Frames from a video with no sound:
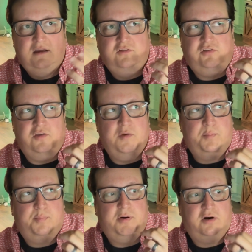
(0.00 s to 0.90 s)
to the
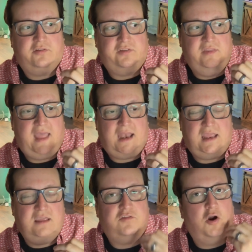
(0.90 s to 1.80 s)
person that
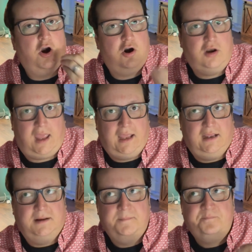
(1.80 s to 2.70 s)
he's
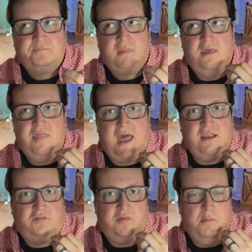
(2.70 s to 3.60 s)
hurting that
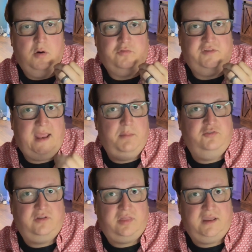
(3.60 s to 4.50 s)
is the most
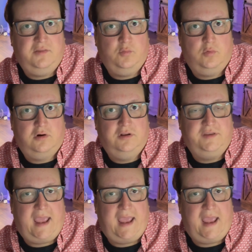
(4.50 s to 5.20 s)
damaging thing in the world.